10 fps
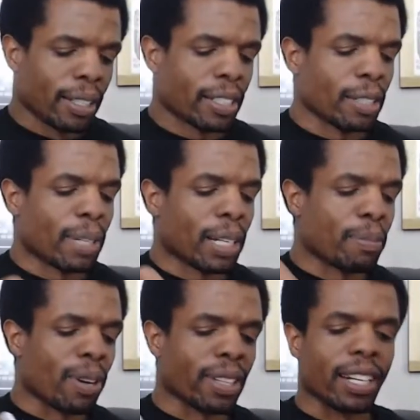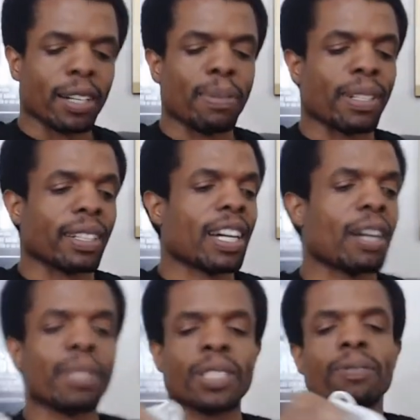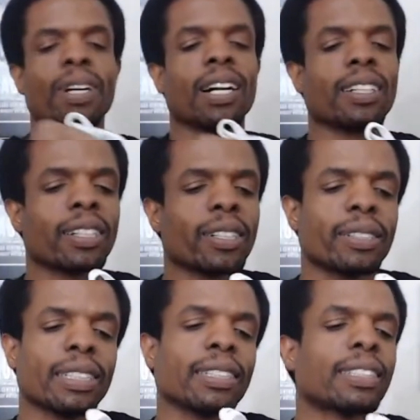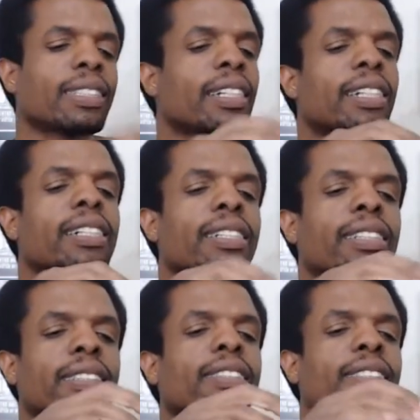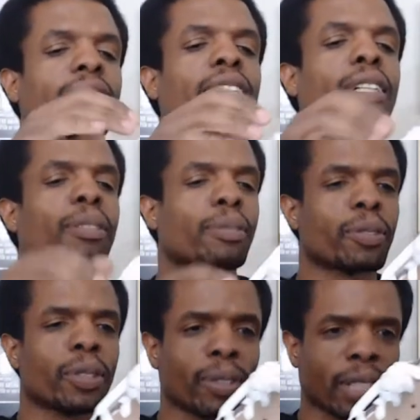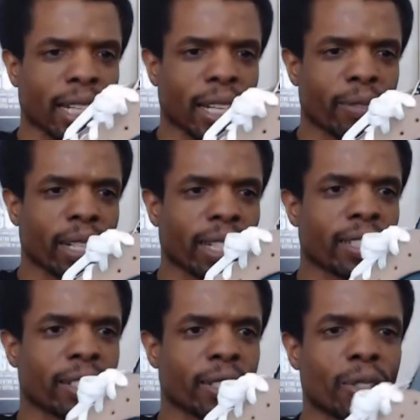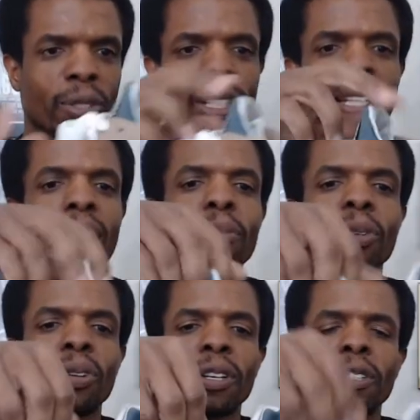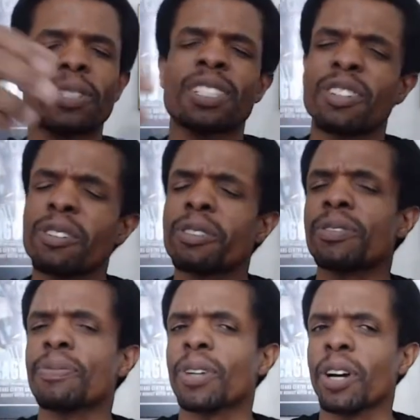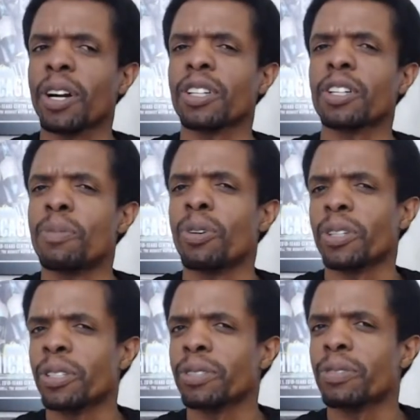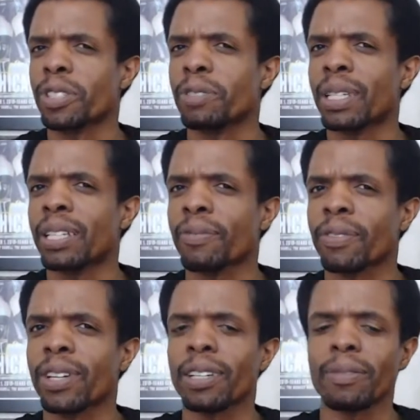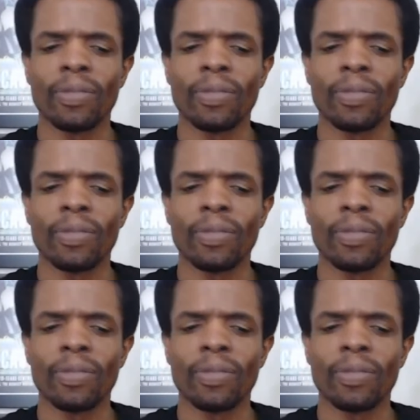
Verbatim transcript: Somebody brought that up in the comments a while ago, and yeah, yeah, we I would like to do a lot more of those because those are a little more useful to me, right?